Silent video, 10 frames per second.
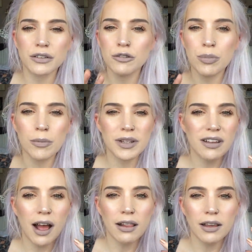super
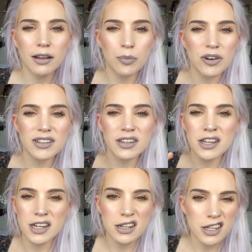metallic,
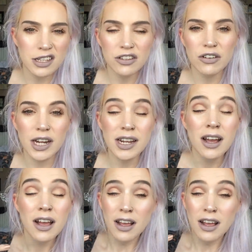pretty, glittery